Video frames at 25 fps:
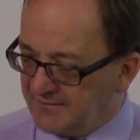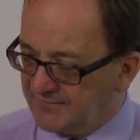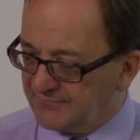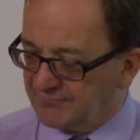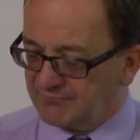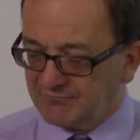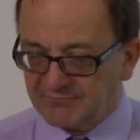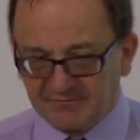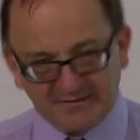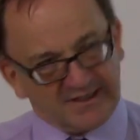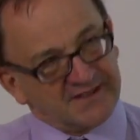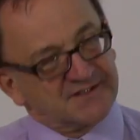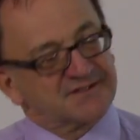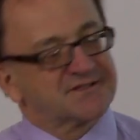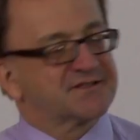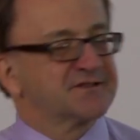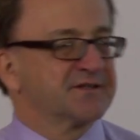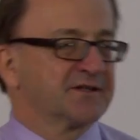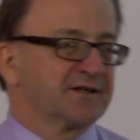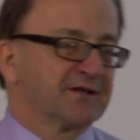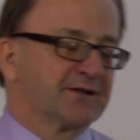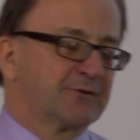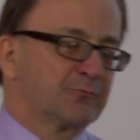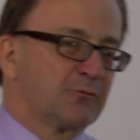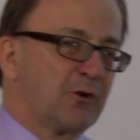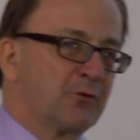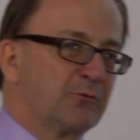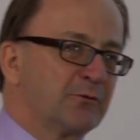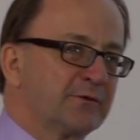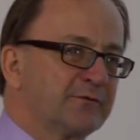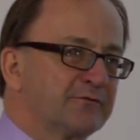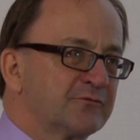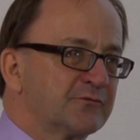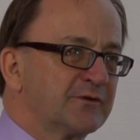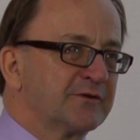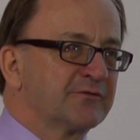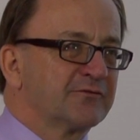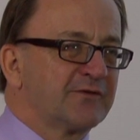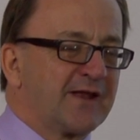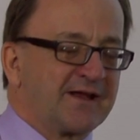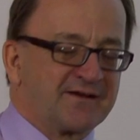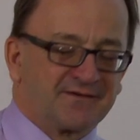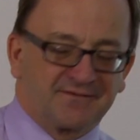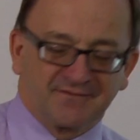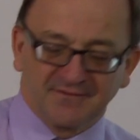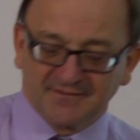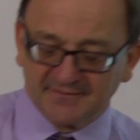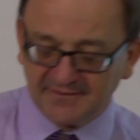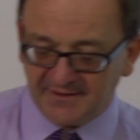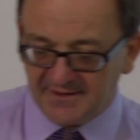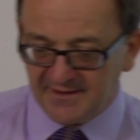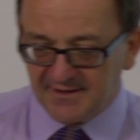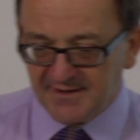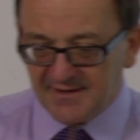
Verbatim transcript: and that's certainly what we've reflected